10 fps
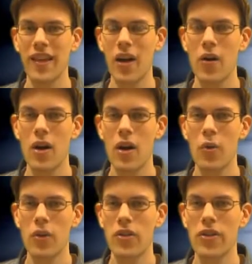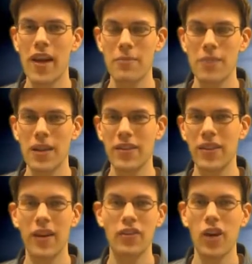Now, whether that means
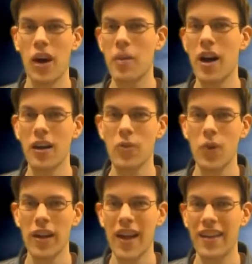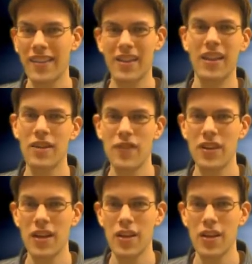a tomahawk in one hand and a knife in the